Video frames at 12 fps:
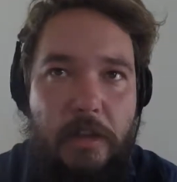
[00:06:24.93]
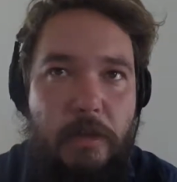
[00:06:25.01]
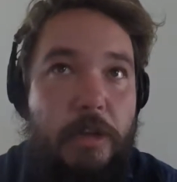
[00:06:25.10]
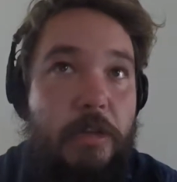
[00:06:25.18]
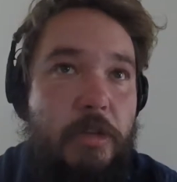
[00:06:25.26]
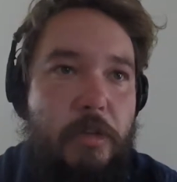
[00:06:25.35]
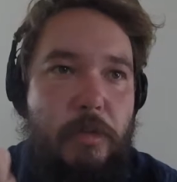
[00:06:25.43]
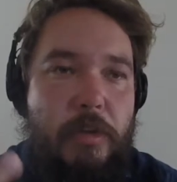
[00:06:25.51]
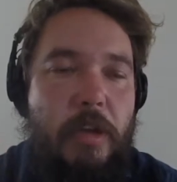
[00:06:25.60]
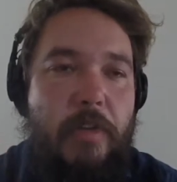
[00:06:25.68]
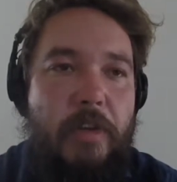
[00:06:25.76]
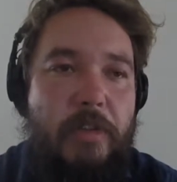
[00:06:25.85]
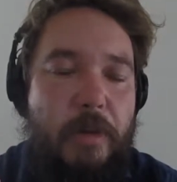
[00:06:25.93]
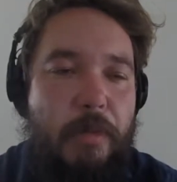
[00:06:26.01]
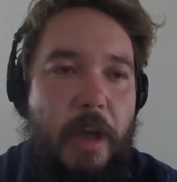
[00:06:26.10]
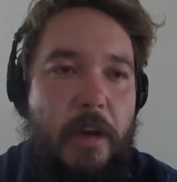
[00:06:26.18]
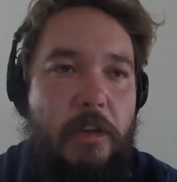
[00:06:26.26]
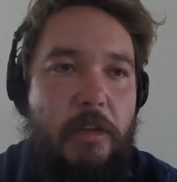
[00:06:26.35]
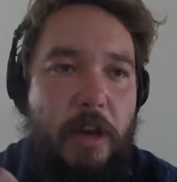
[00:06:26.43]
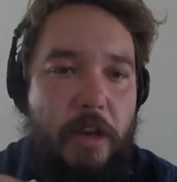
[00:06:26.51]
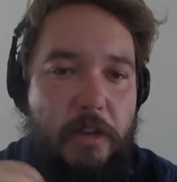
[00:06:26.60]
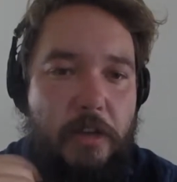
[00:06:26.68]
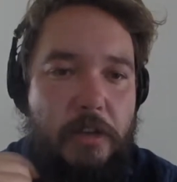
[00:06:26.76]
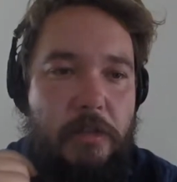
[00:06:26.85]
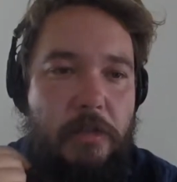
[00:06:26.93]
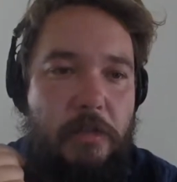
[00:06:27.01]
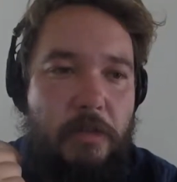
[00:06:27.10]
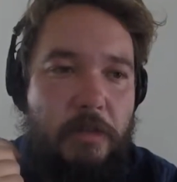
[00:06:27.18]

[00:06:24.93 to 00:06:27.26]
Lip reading: what you do is once you have infinite mana, you can actually just